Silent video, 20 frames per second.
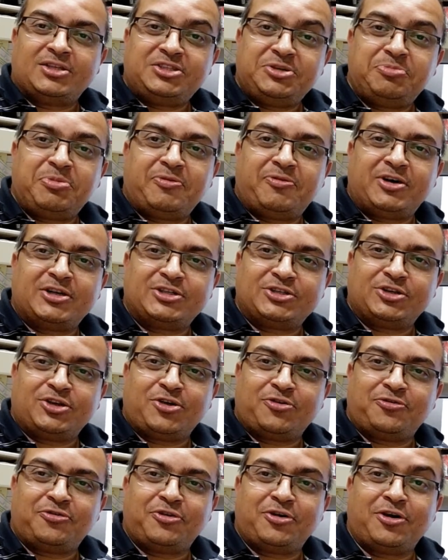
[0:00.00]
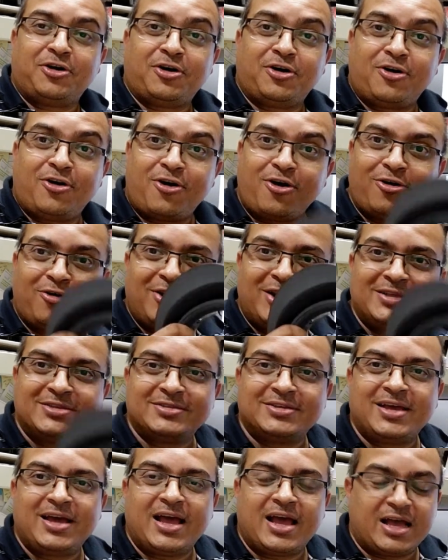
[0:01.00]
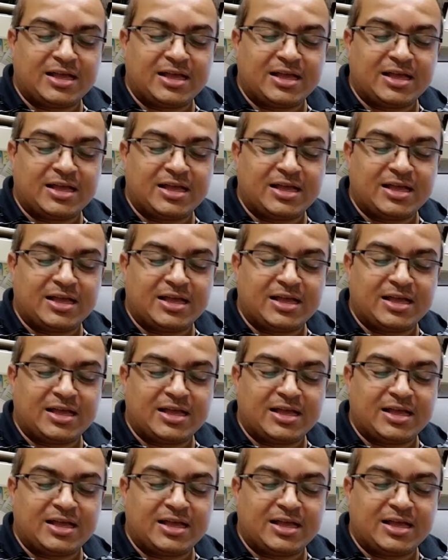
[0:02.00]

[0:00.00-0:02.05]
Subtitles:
cheaper version of HoloLens